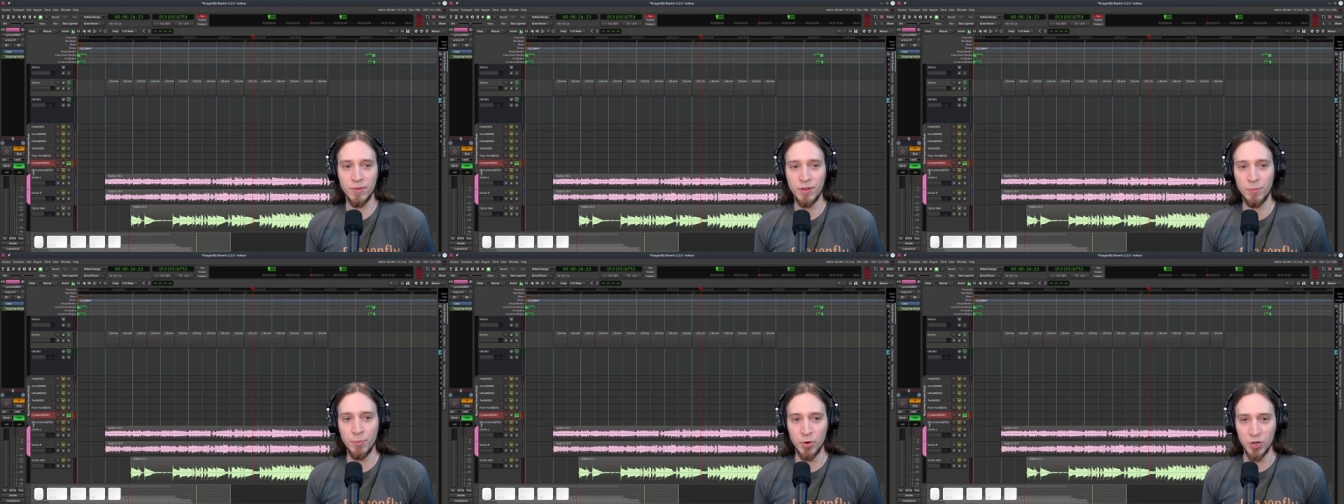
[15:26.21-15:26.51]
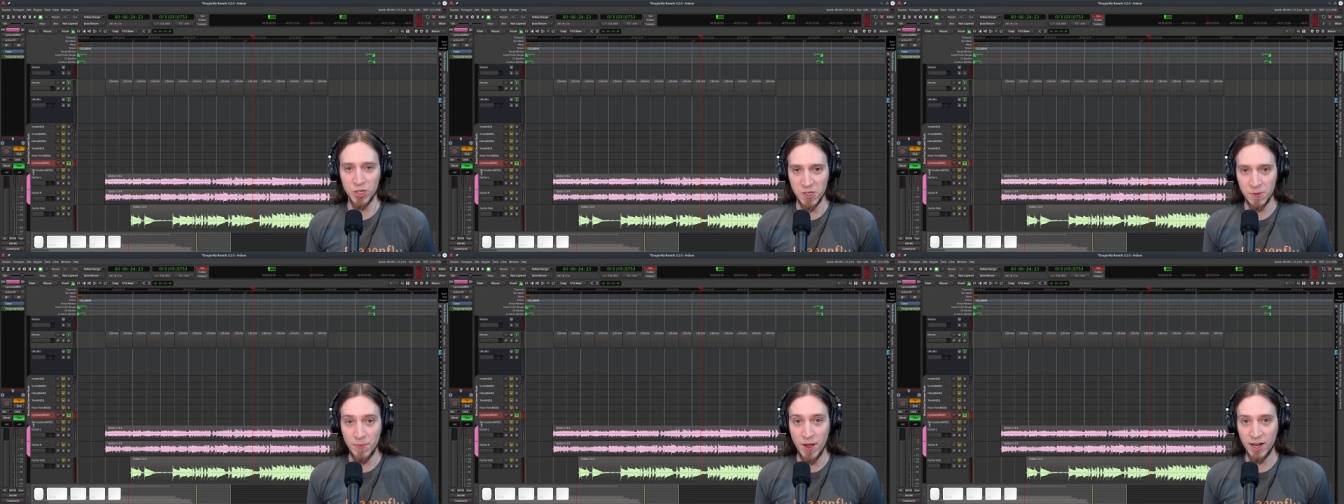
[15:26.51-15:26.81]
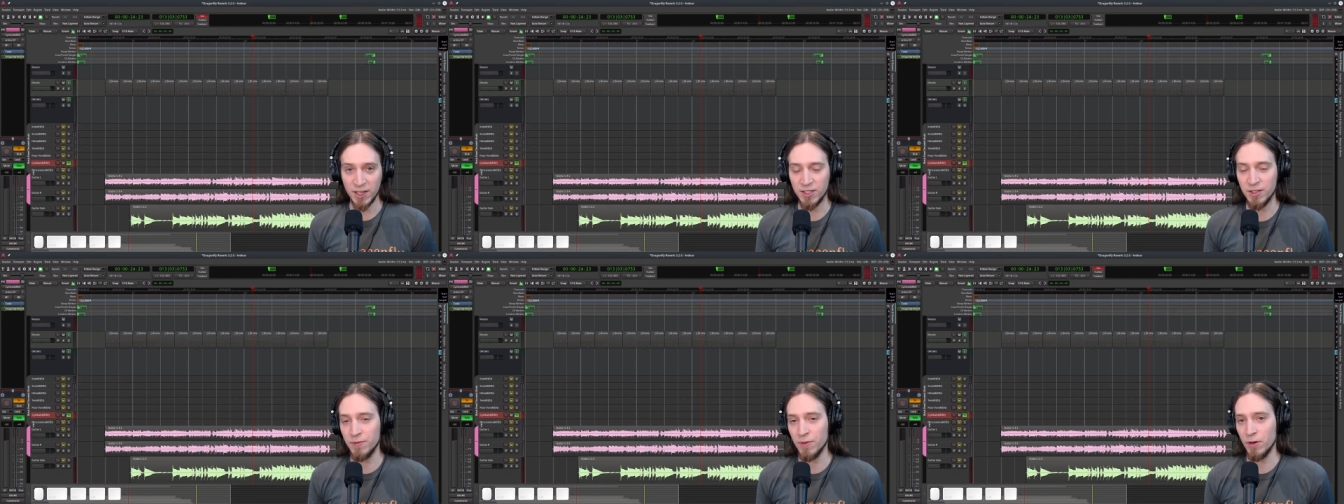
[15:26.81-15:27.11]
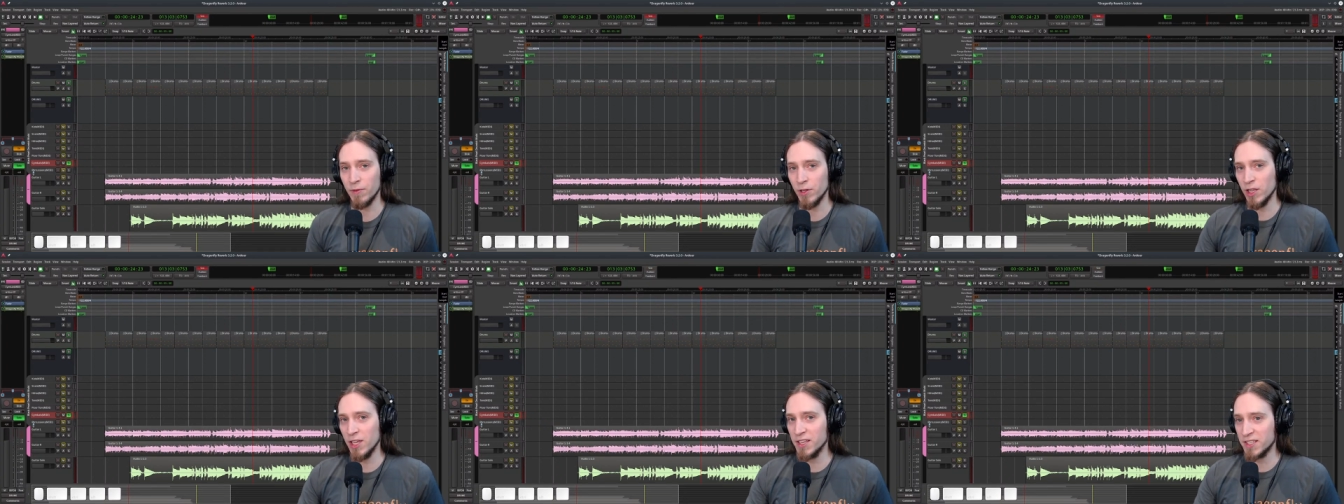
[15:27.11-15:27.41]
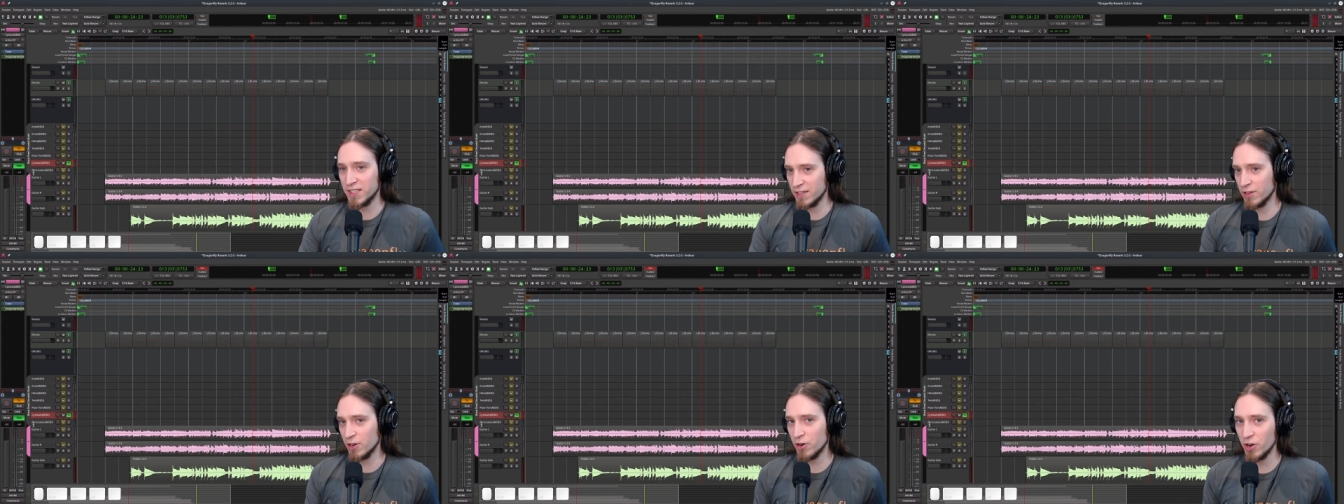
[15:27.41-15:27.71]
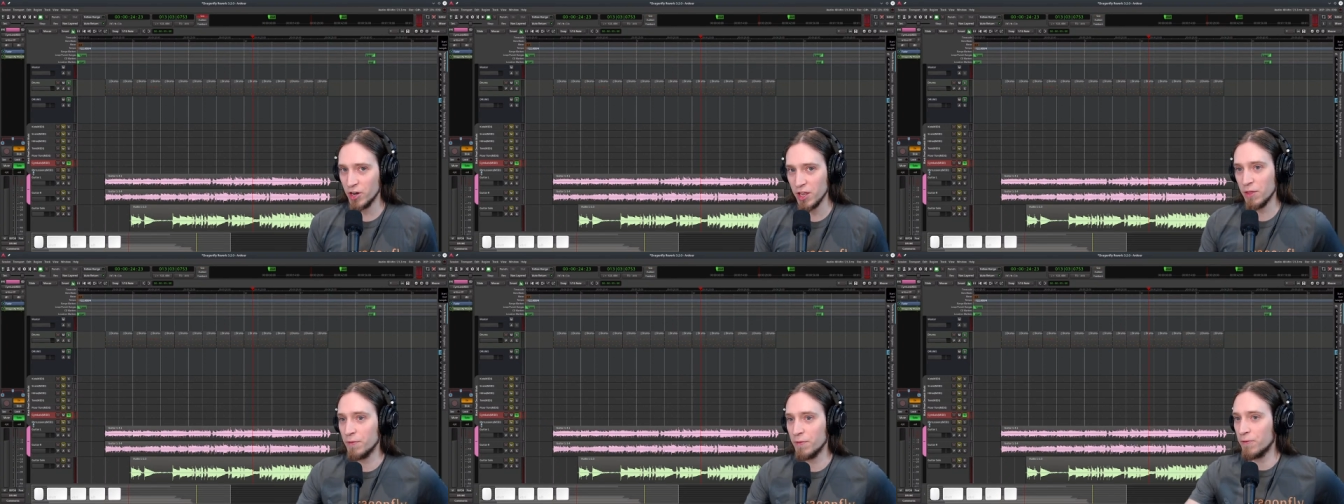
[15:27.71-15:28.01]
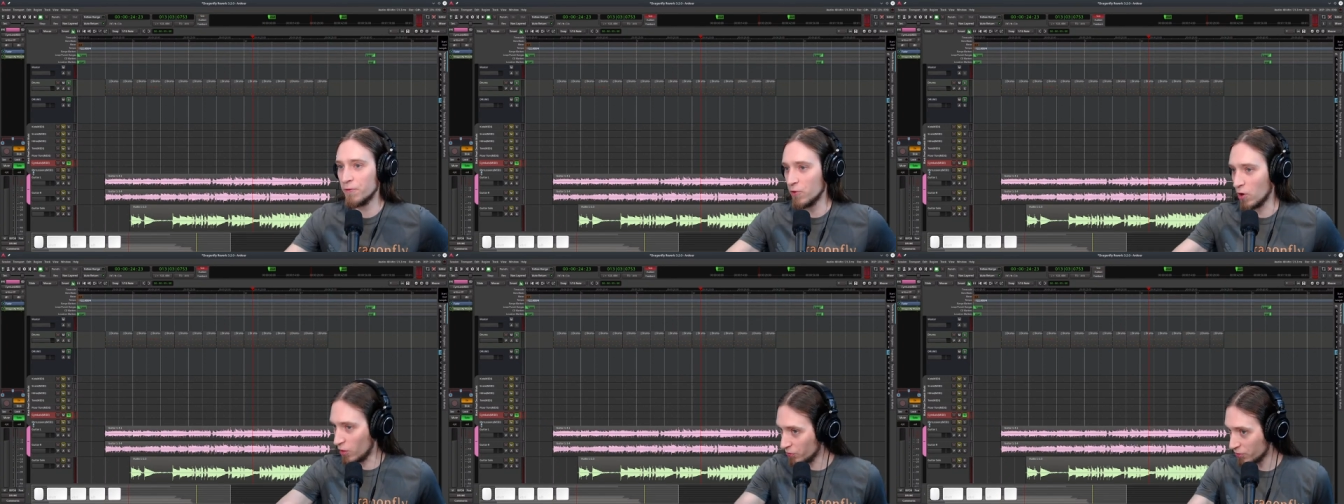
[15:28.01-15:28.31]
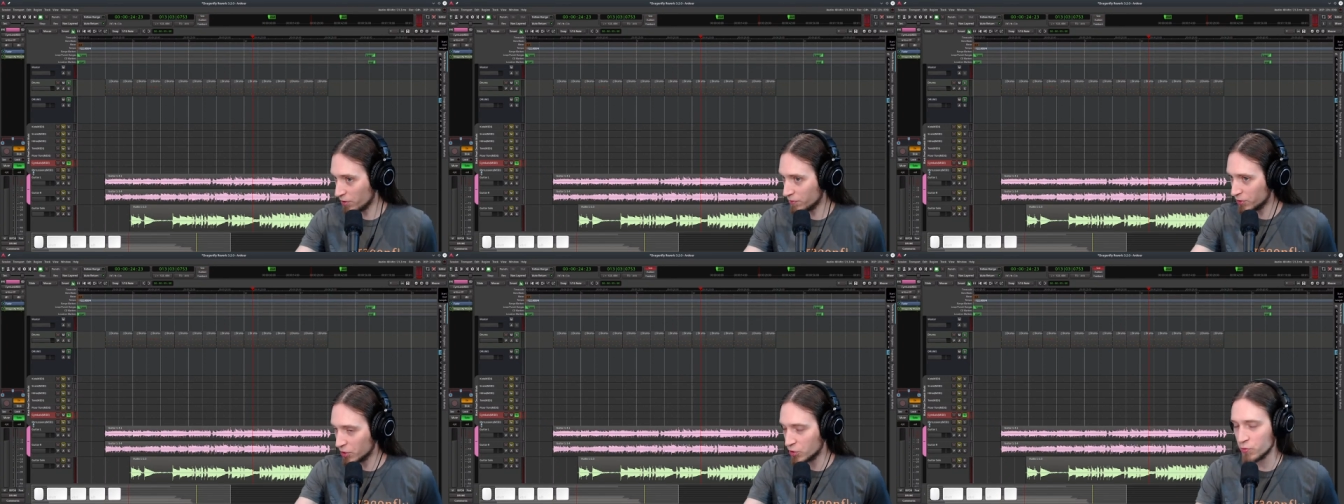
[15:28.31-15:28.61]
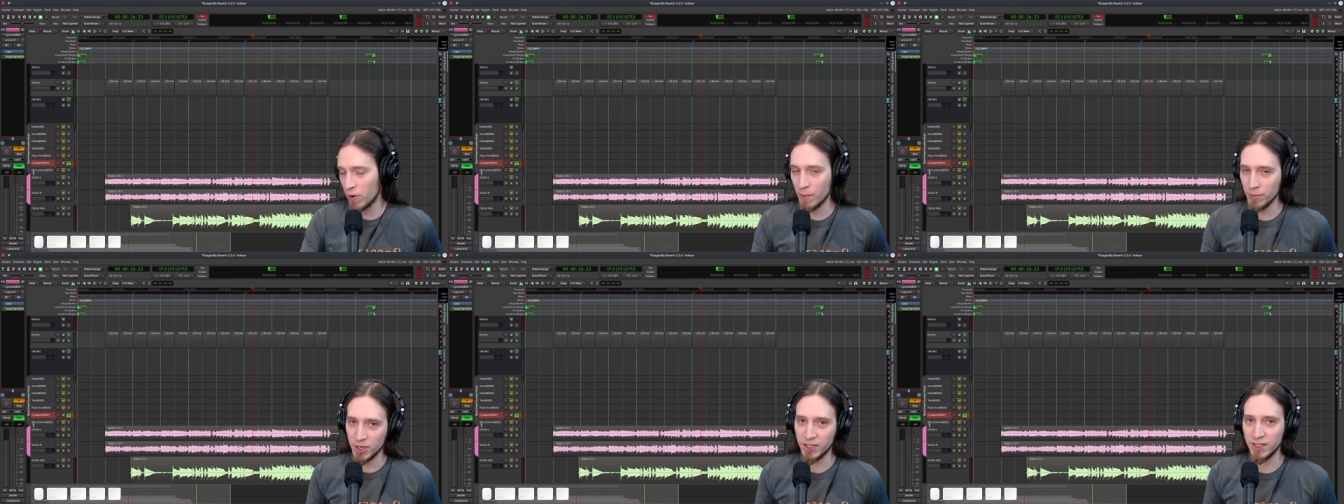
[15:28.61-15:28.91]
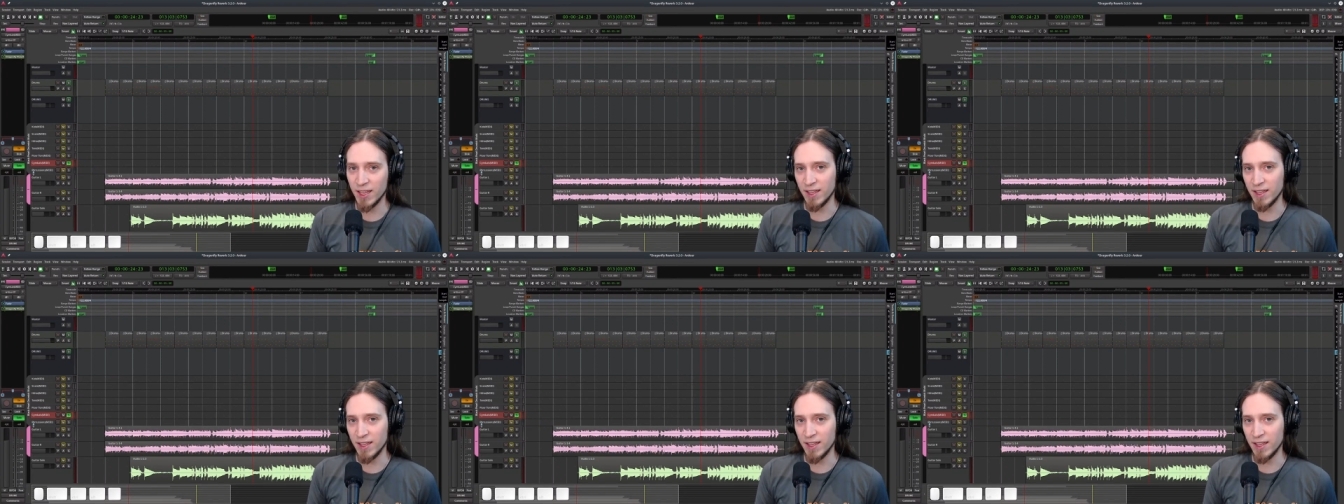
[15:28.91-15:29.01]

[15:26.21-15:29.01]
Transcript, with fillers: the perspective of a listener in front of the drum kit,